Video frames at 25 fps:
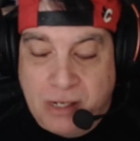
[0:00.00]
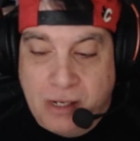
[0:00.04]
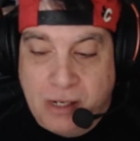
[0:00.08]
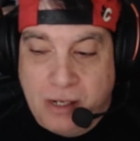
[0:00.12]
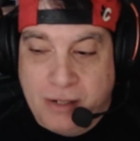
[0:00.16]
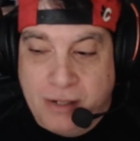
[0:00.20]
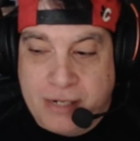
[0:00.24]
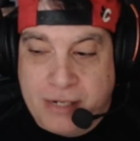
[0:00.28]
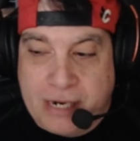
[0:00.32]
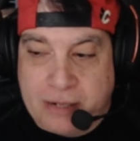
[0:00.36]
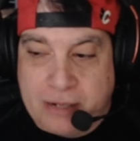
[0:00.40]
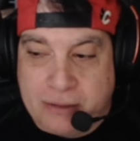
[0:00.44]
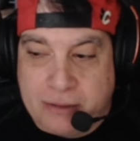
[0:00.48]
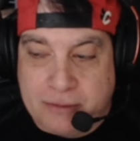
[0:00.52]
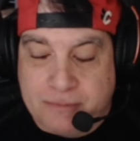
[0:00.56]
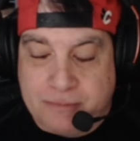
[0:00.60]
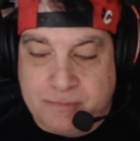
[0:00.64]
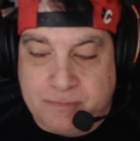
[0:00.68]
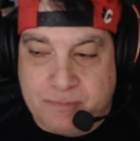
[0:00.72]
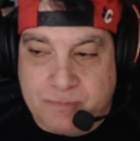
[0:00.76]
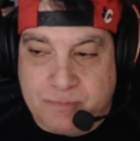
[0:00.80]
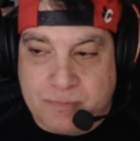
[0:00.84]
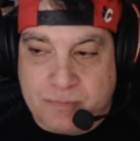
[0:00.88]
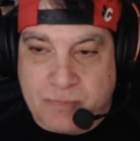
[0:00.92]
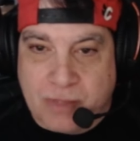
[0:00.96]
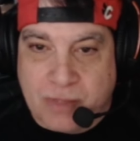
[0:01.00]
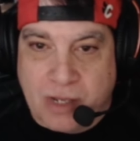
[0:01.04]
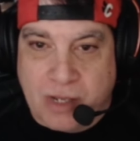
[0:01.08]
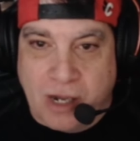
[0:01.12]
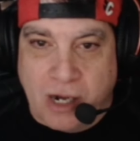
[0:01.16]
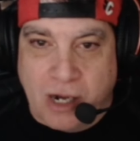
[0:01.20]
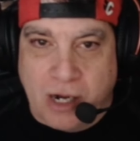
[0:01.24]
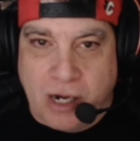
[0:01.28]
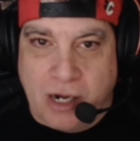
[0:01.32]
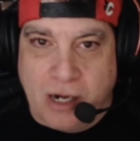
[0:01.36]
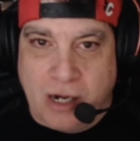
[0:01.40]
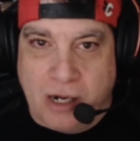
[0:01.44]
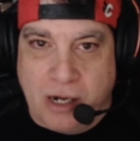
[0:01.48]
Now,
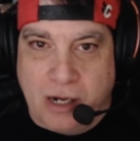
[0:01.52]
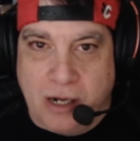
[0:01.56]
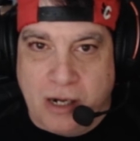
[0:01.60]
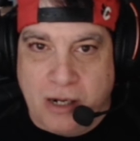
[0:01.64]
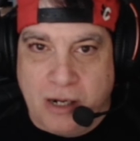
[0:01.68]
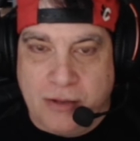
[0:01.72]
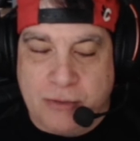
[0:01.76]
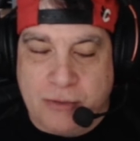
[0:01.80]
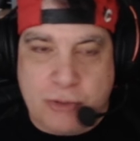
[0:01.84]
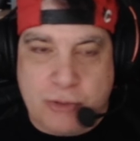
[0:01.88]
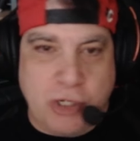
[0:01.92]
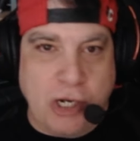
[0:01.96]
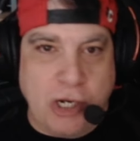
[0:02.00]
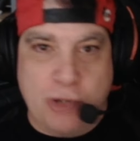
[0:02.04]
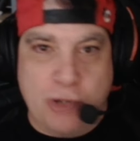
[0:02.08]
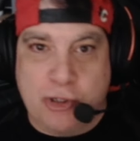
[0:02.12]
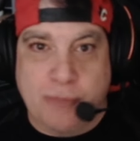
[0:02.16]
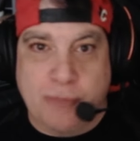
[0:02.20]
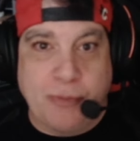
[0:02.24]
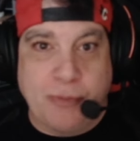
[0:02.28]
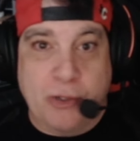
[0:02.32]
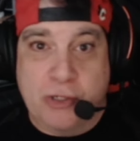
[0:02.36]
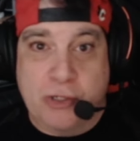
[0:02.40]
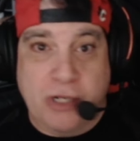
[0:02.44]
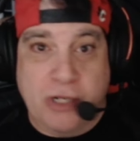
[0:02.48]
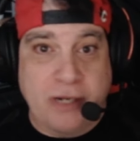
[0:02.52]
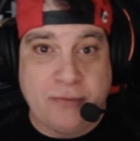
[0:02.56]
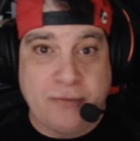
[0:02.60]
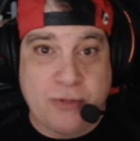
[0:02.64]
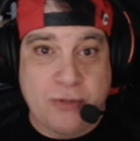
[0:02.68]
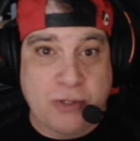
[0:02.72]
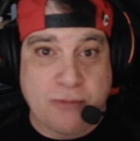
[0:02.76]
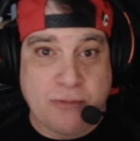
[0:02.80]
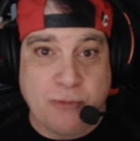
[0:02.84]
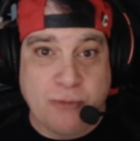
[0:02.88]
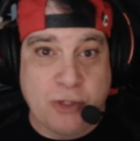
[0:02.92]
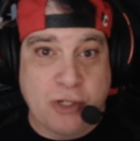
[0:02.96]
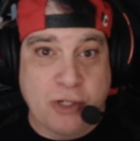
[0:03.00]
there was loads of
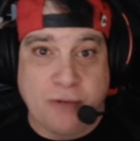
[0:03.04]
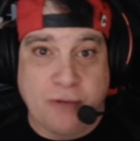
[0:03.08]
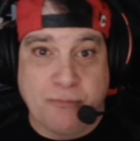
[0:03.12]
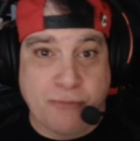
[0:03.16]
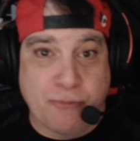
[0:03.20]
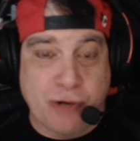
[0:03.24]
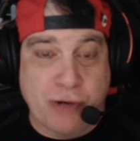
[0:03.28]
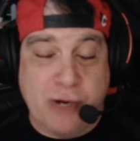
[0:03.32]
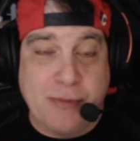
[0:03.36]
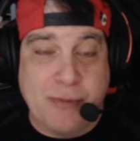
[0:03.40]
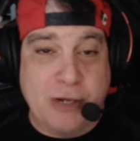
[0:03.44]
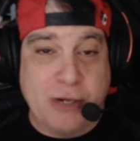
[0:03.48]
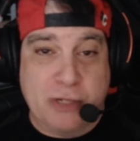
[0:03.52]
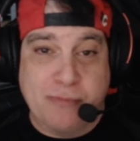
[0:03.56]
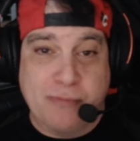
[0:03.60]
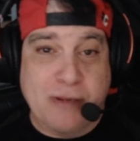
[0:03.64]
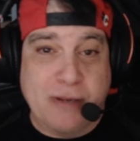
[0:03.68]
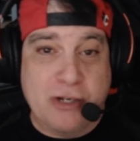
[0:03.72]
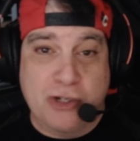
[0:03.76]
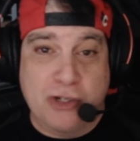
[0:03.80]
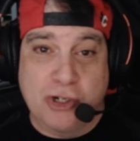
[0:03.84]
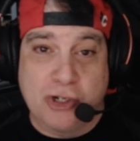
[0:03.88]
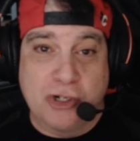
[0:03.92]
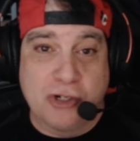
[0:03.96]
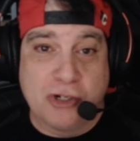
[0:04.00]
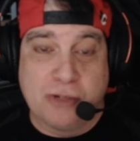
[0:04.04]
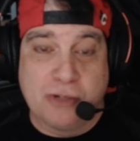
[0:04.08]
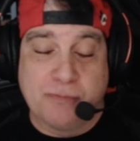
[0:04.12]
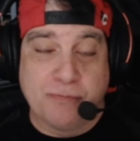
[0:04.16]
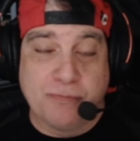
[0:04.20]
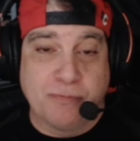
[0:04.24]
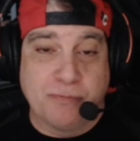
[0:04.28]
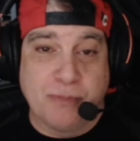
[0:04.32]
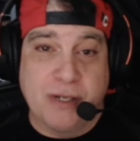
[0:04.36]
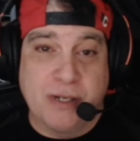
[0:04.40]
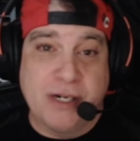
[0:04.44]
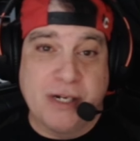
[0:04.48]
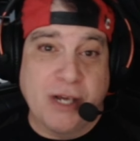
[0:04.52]
positives, which I've pretty much mentioned
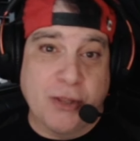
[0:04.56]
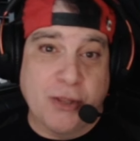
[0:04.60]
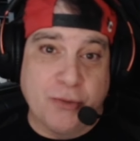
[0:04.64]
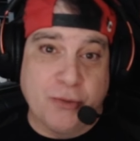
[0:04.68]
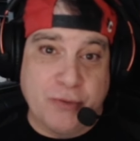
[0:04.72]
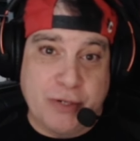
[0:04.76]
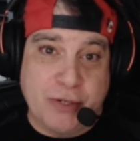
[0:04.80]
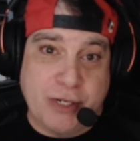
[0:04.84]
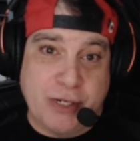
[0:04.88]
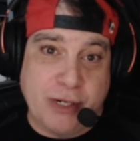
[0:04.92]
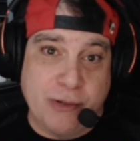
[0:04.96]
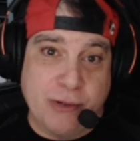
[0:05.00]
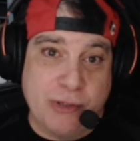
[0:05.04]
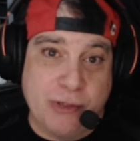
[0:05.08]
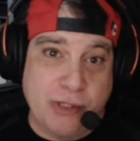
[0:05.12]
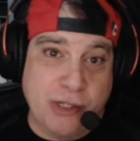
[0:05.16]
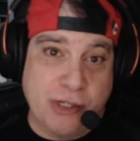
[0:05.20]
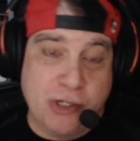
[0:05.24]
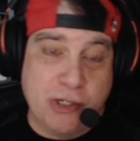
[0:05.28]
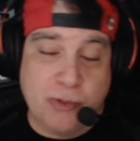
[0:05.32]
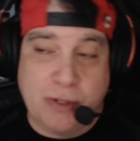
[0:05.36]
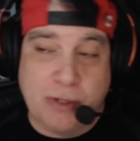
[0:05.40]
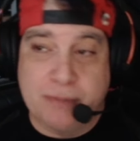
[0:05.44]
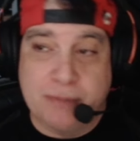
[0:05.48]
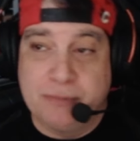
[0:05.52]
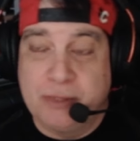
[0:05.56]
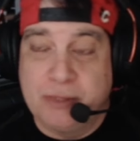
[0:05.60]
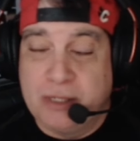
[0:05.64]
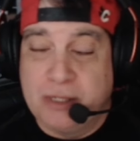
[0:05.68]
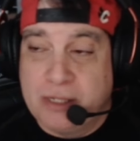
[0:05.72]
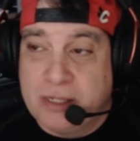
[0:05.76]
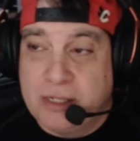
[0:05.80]
in other videos in this one.